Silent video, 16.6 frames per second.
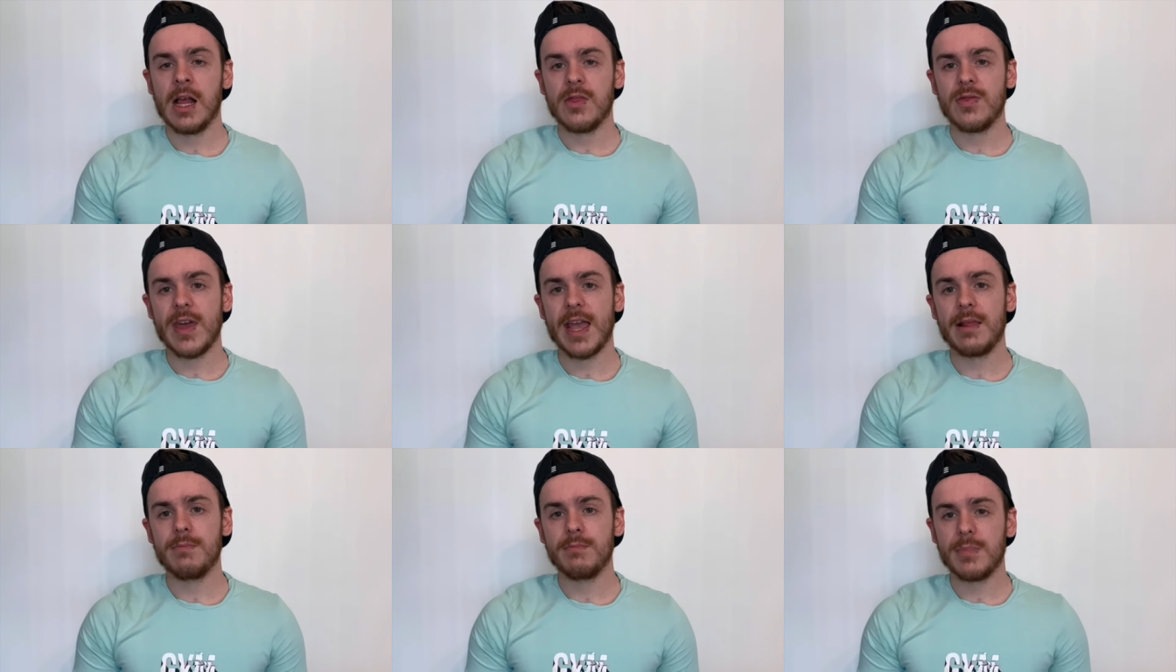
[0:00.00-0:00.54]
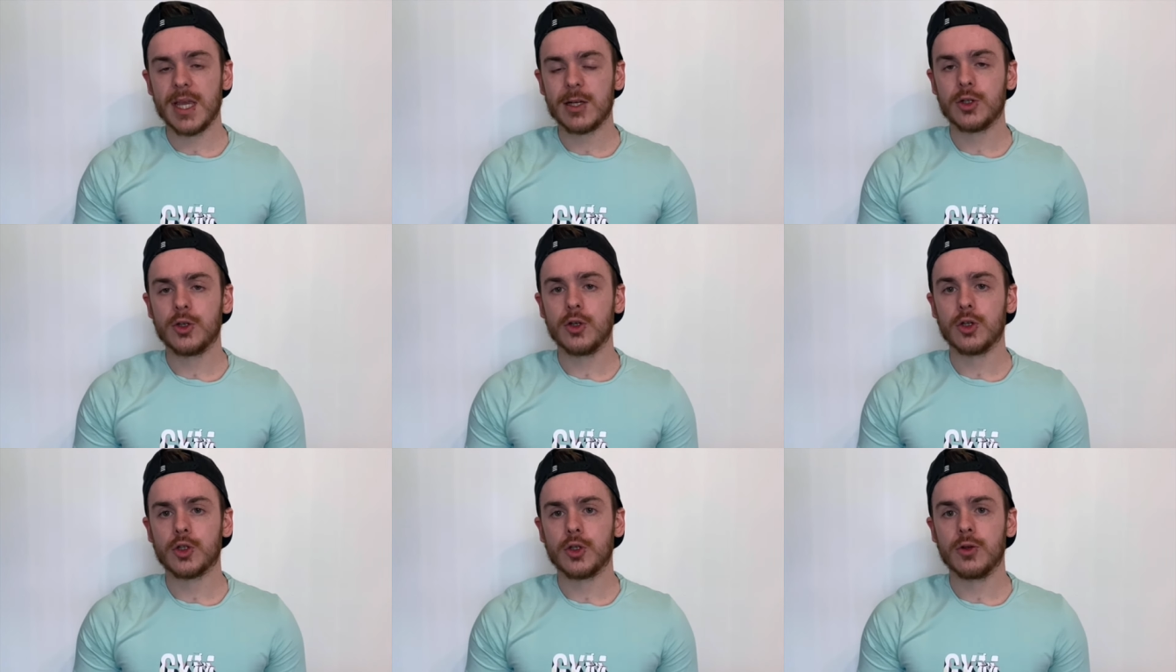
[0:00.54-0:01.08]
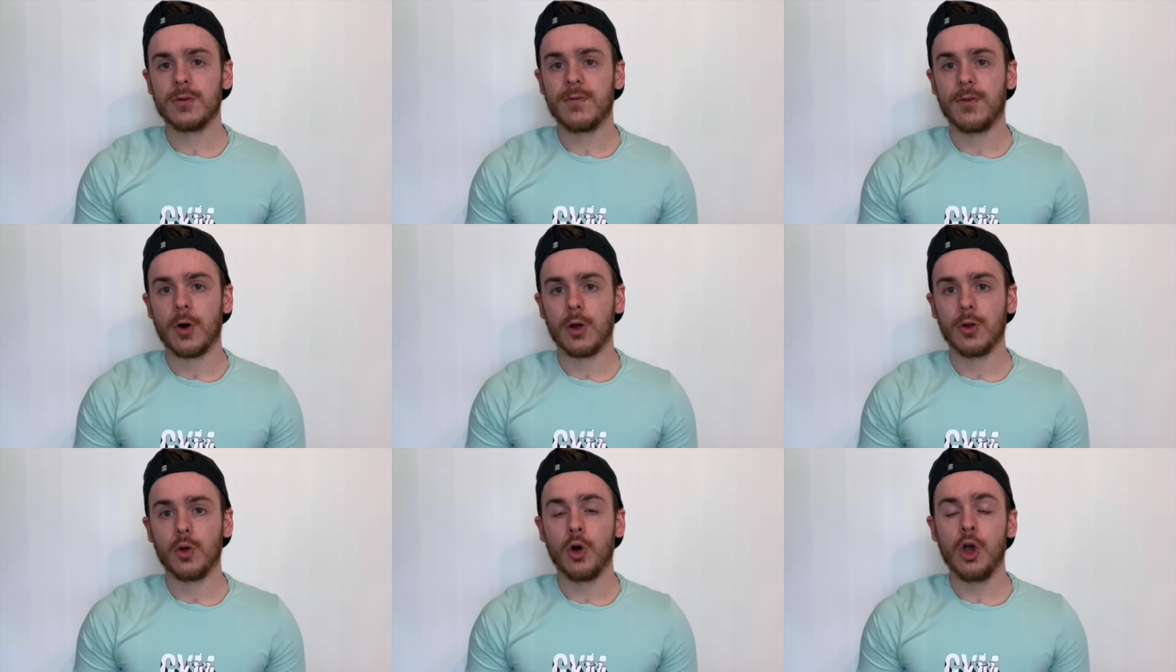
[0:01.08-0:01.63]
then make sure to
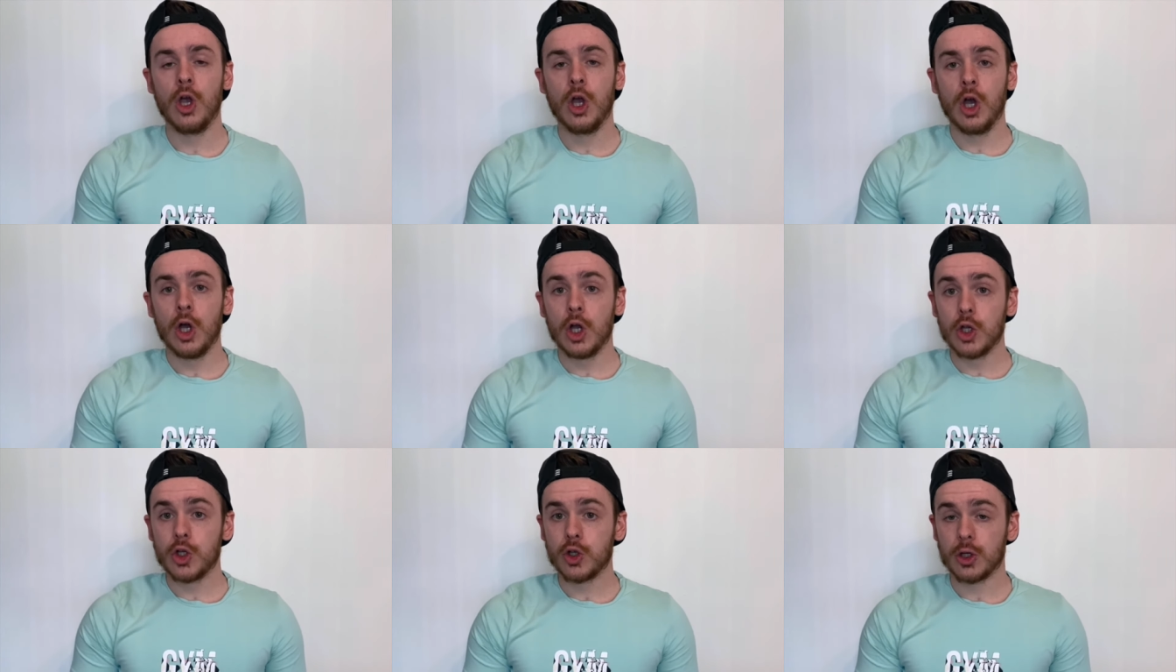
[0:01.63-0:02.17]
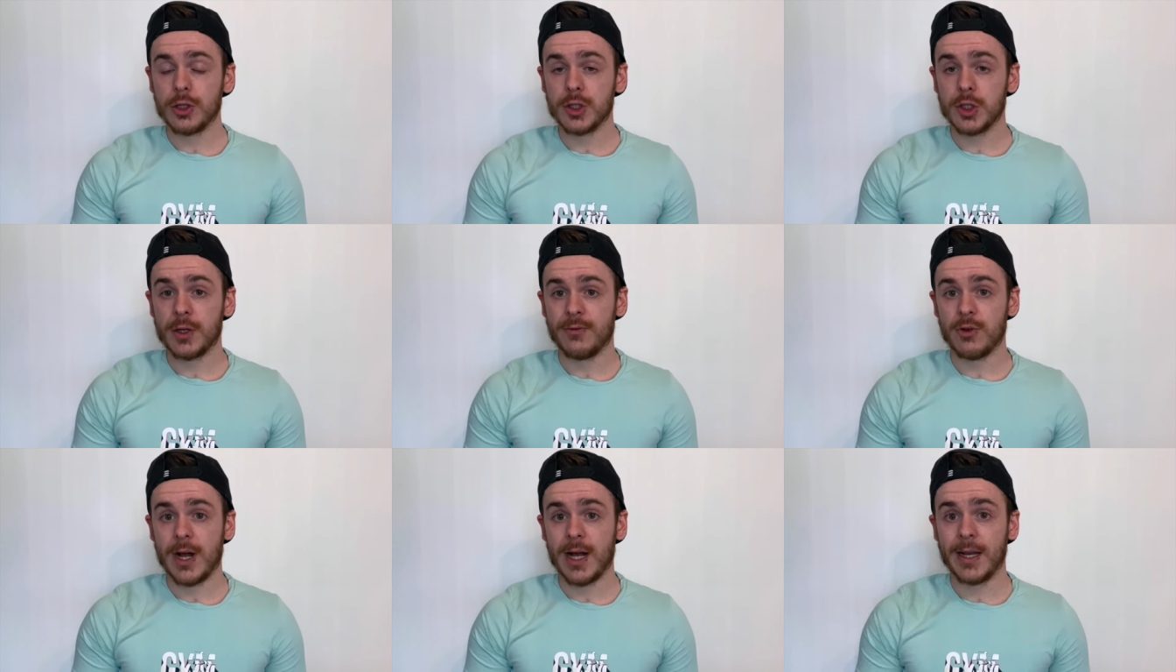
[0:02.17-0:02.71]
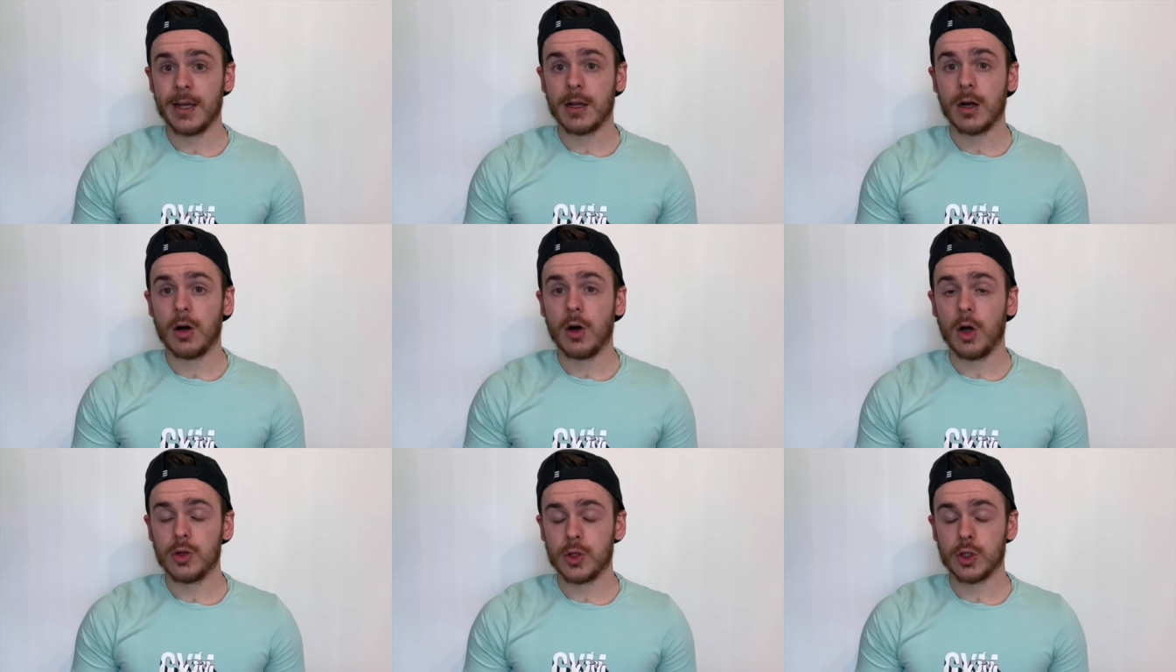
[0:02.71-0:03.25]
follow Jordan Szafranek
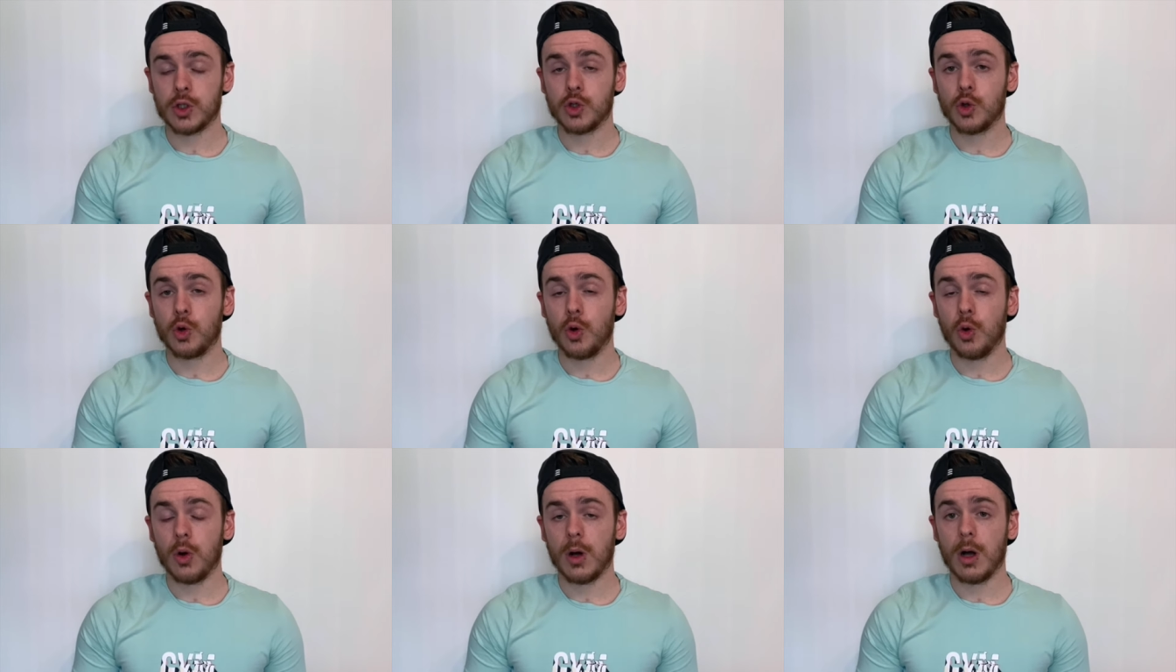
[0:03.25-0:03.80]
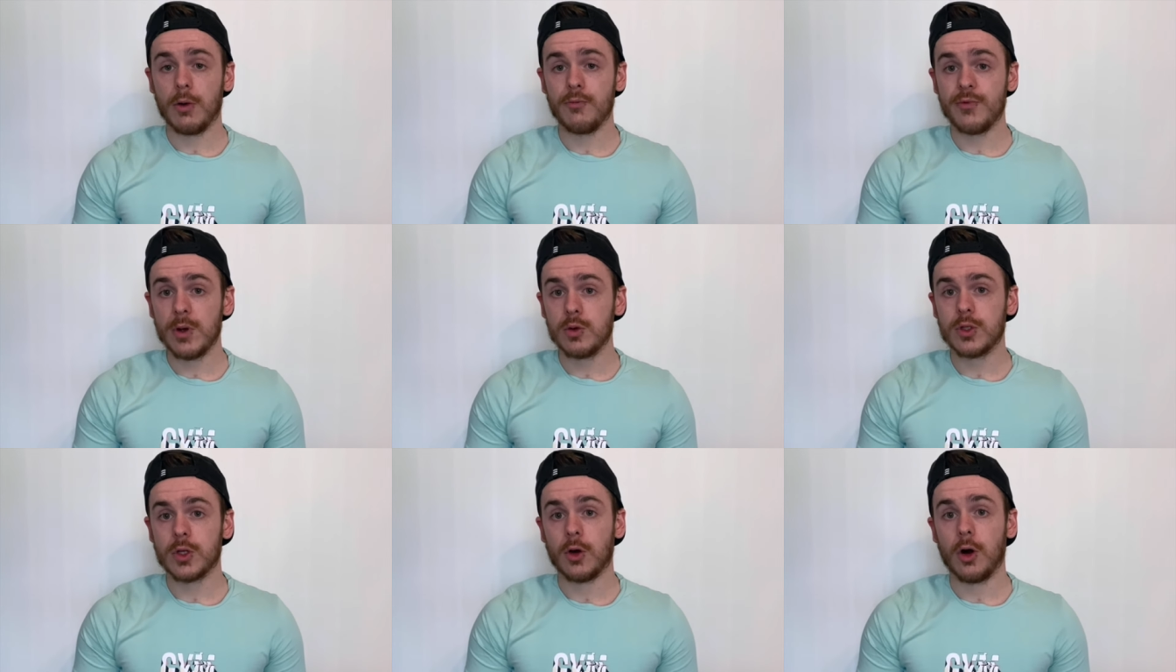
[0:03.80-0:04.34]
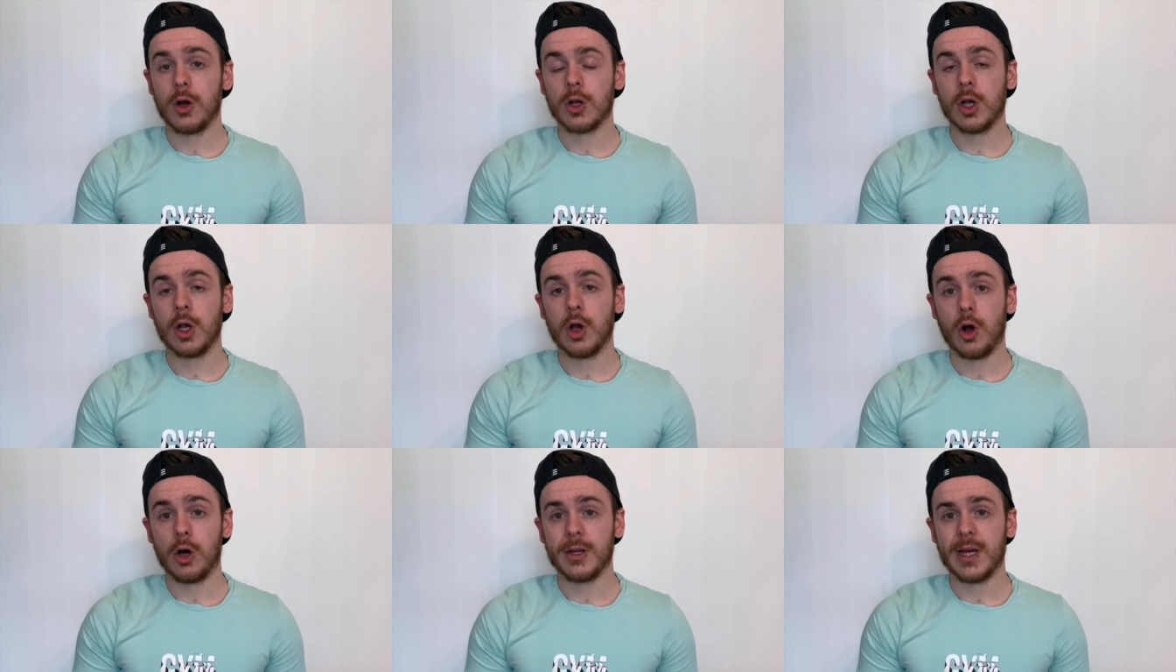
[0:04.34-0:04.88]
underscore Real Talk
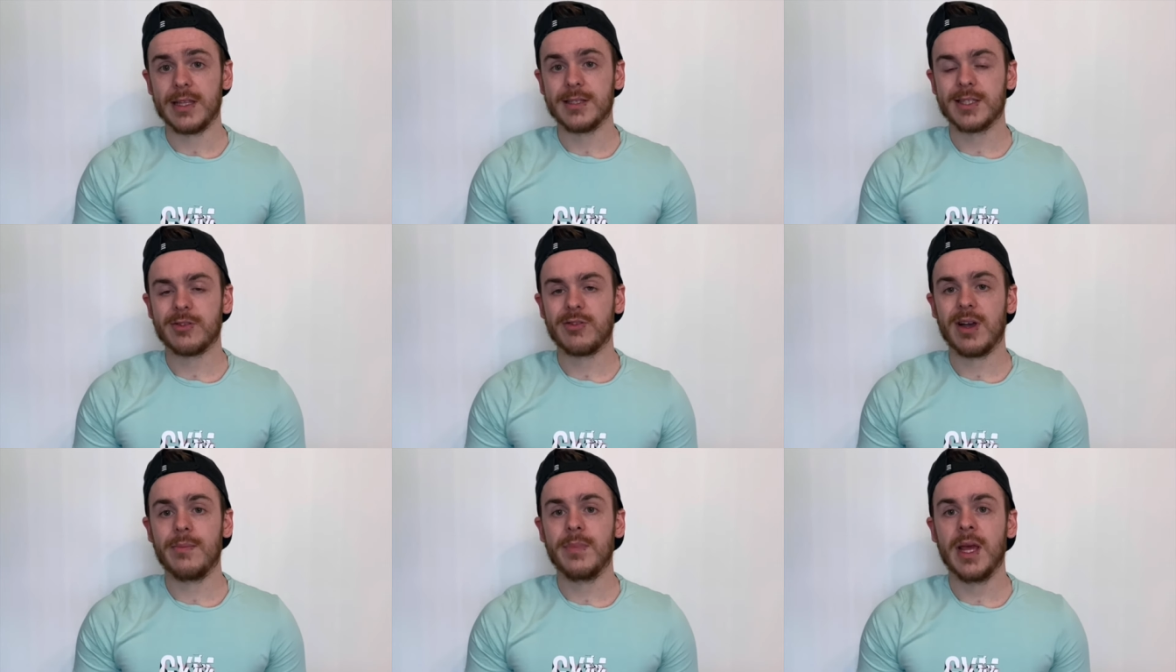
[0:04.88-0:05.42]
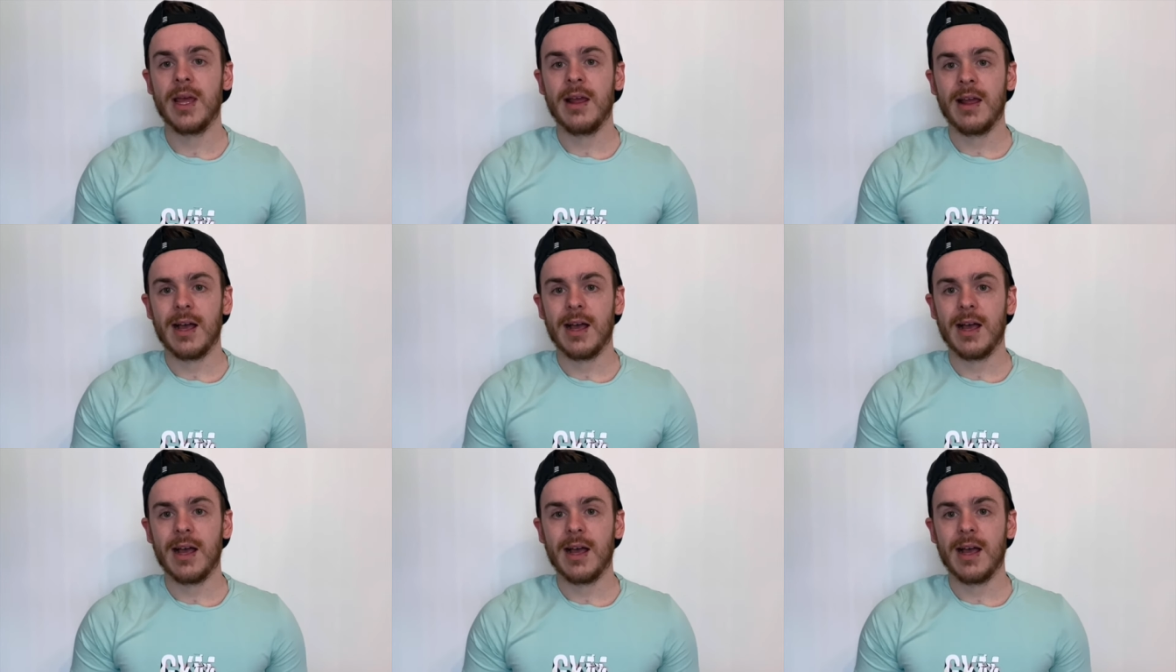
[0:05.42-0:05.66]
on Instagram